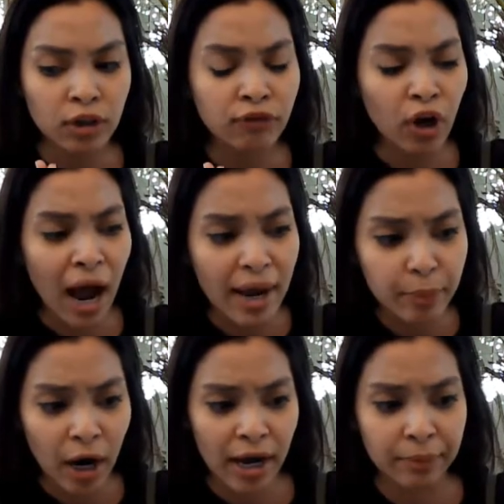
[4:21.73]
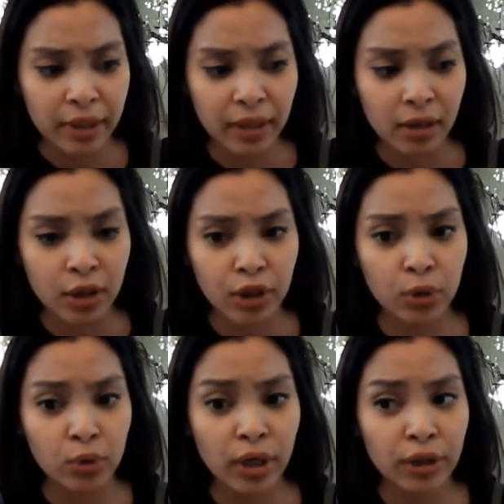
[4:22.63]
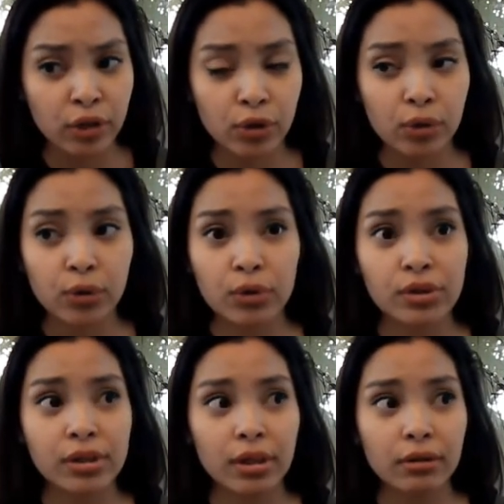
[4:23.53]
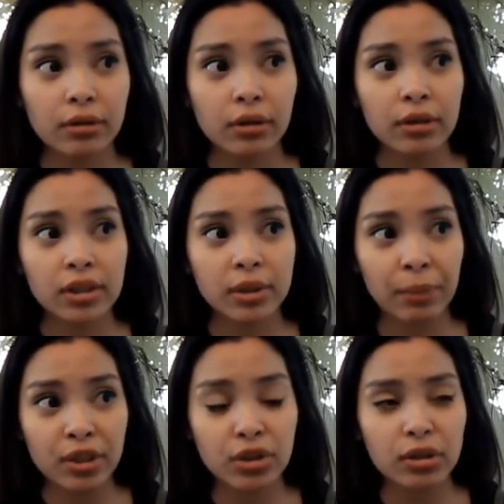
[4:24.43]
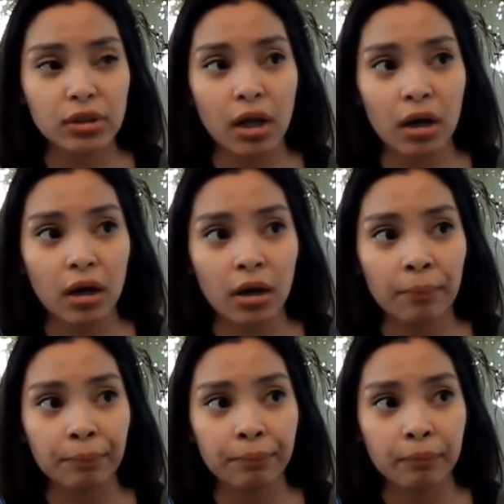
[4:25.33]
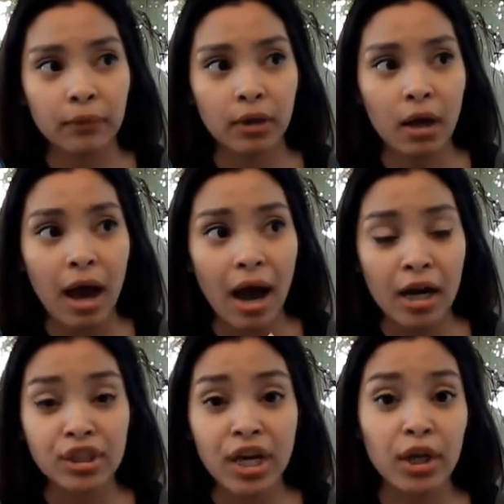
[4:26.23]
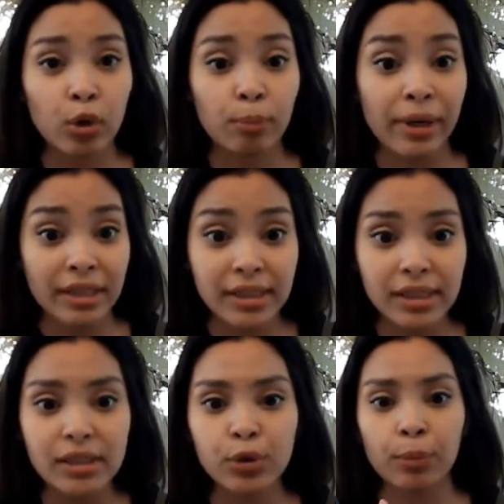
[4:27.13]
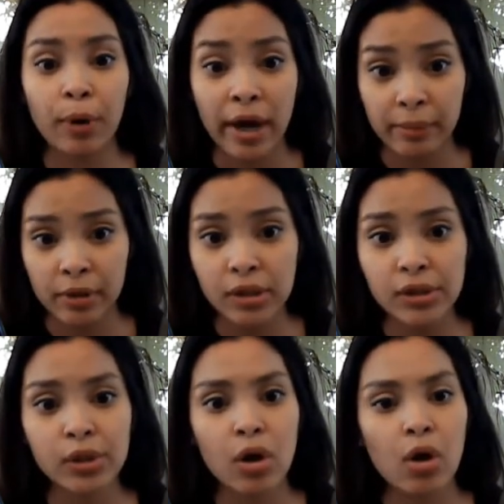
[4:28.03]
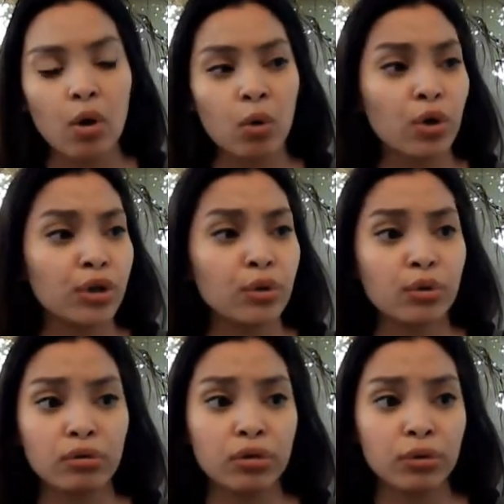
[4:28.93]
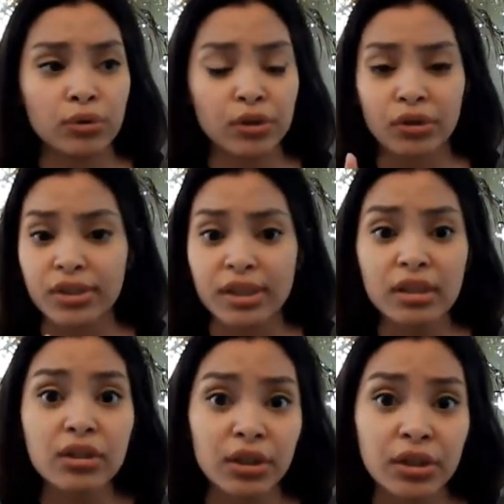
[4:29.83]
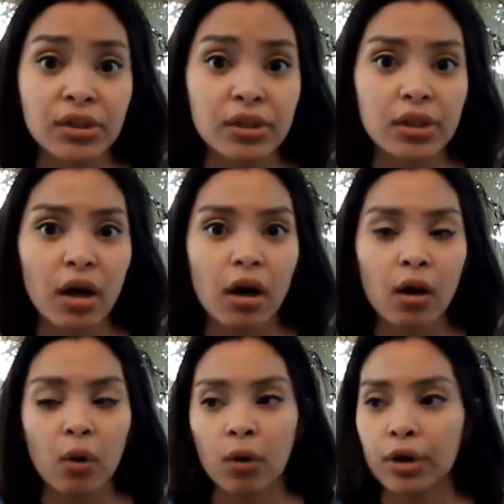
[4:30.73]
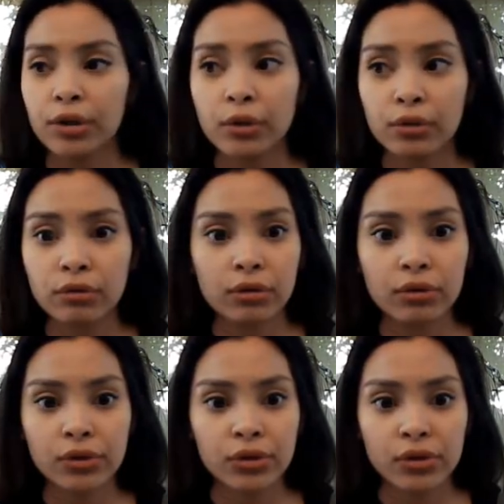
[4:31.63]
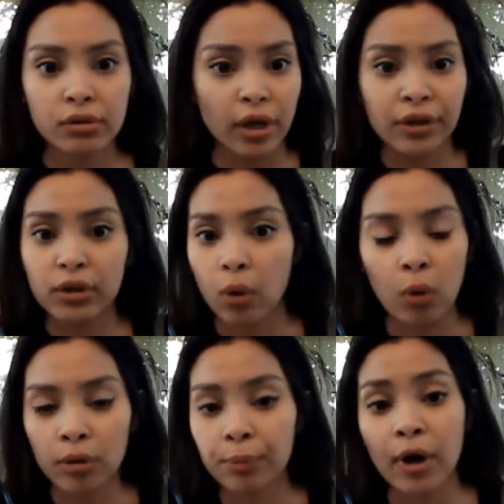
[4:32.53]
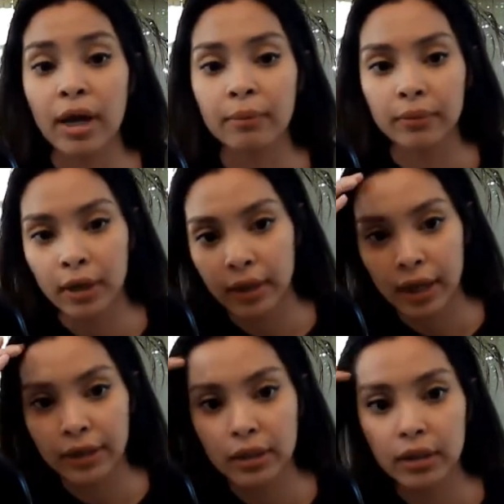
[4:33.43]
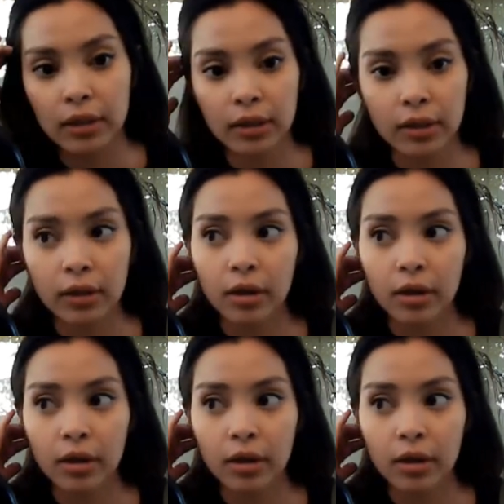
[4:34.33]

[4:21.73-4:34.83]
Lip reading: for eye priming, you can use special eyeshadow bases or primers, or you could use concealers, or you could use just any old like any